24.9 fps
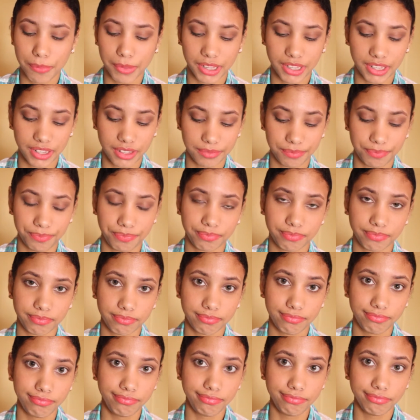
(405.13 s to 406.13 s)
but
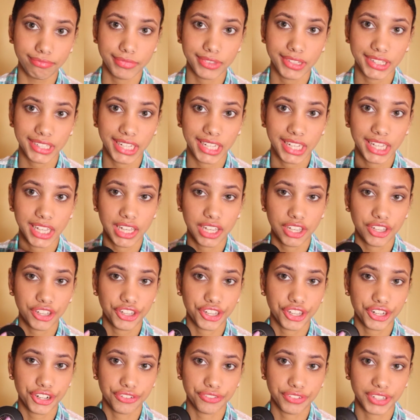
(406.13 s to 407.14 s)

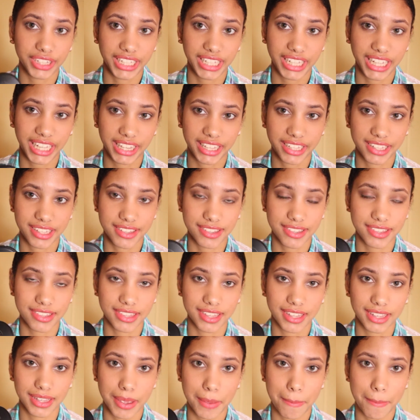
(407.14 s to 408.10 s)
you don't really need this.